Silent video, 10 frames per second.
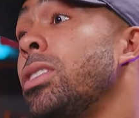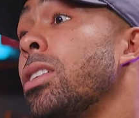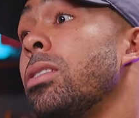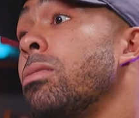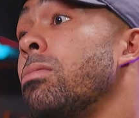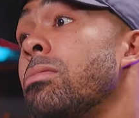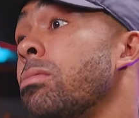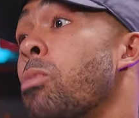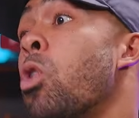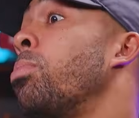I was sick
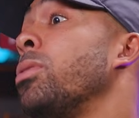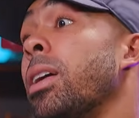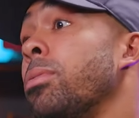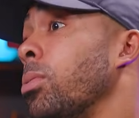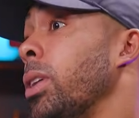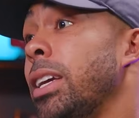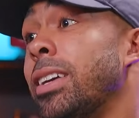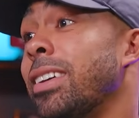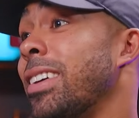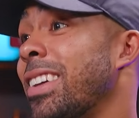multiple times a
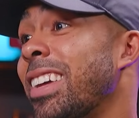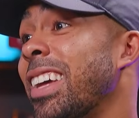week.